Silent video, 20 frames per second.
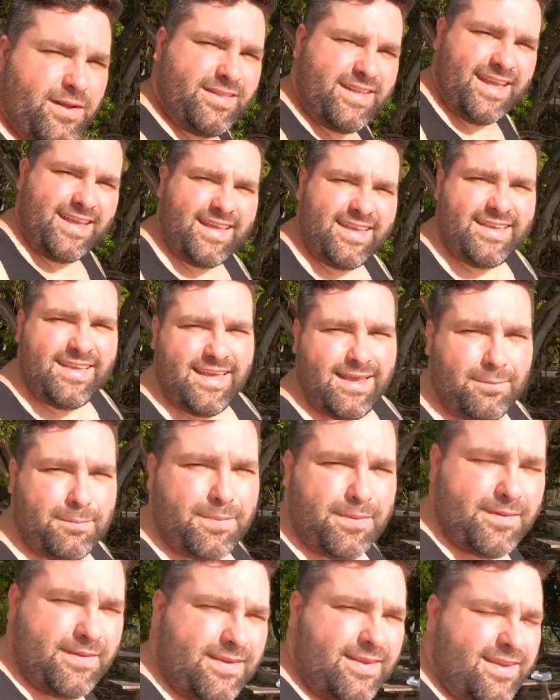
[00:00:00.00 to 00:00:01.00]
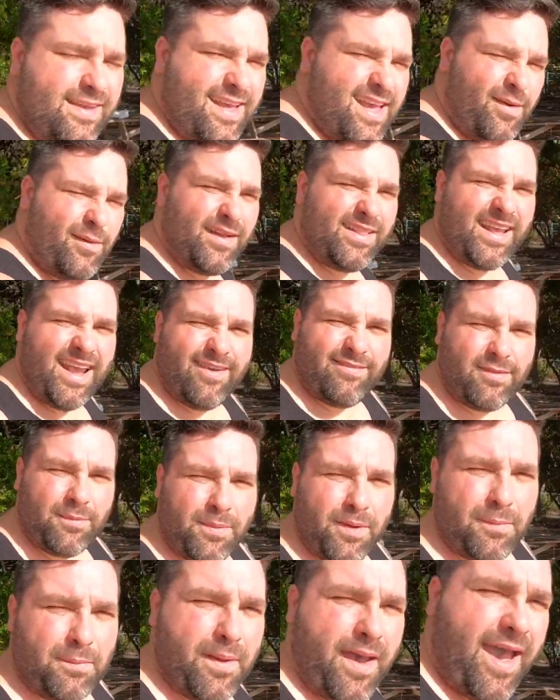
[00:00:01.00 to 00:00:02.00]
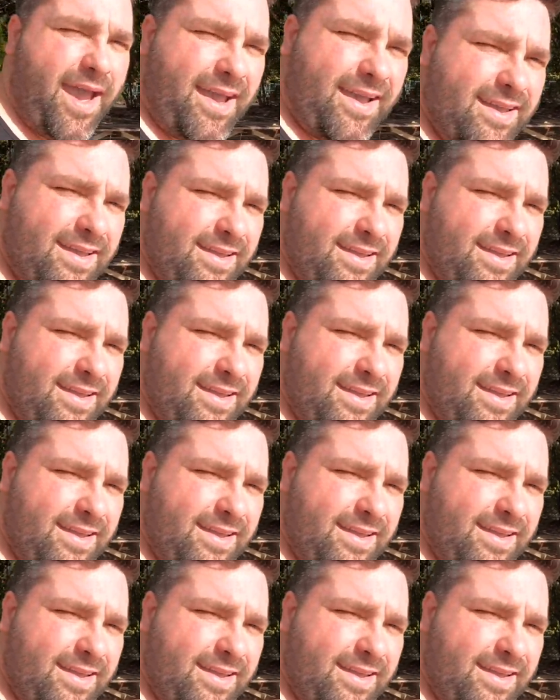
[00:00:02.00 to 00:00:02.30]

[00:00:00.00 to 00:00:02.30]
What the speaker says: they can keep and what they have to put back.